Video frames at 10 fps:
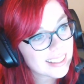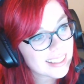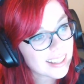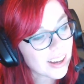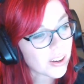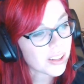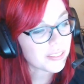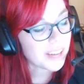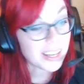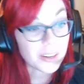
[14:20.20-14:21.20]
I
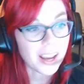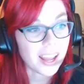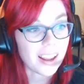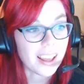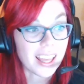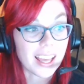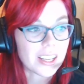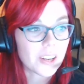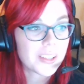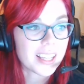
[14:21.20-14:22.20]
don't, yeah, I
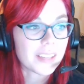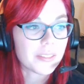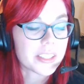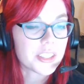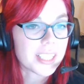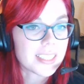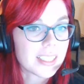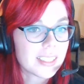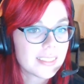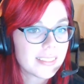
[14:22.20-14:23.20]
don't like franchising.
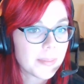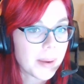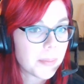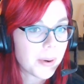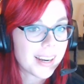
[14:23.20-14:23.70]
In my brain, it